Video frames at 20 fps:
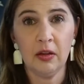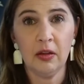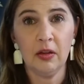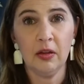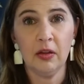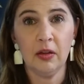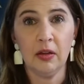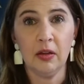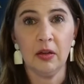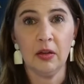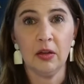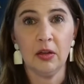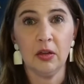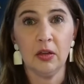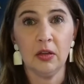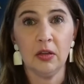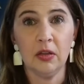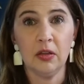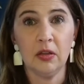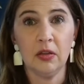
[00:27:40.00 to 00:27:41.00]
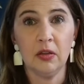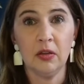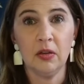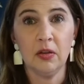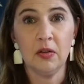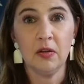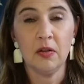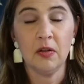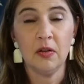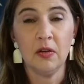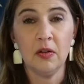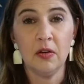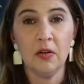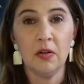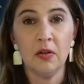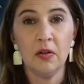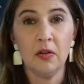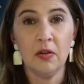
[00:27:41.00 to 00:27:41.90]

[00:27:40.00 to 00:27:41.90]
(silence)